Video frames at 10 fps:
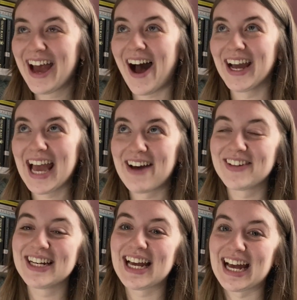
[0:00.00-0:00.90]
I
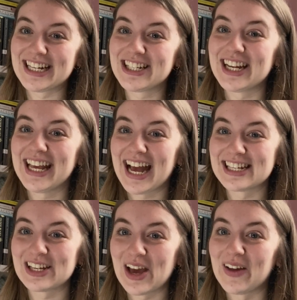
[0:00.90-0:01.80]
haven't actually had
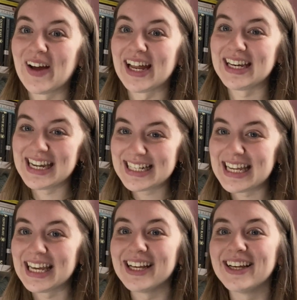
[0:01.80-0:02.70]
a go at
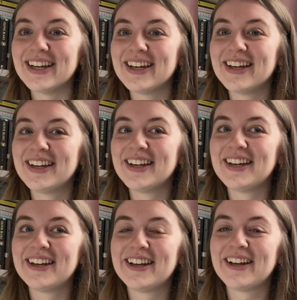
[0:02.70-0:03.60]
knitting,
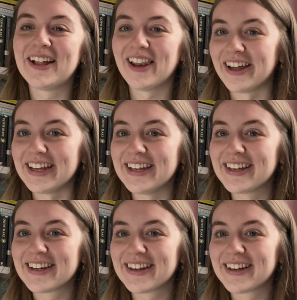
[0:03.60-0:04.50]
like,